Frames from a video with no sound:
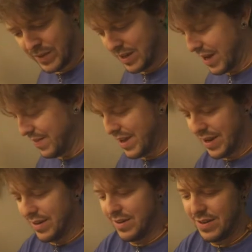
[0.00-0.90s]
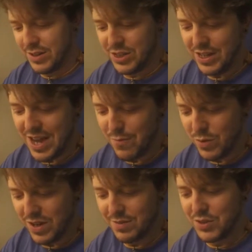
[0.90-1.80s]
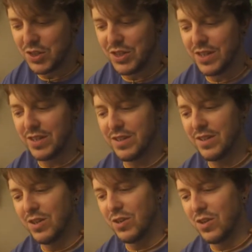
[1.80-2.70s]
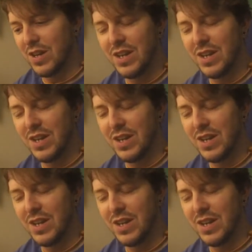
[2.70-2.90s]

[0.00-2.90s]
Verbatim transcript: And then, oh, see, everyone loves a sticker. Gotta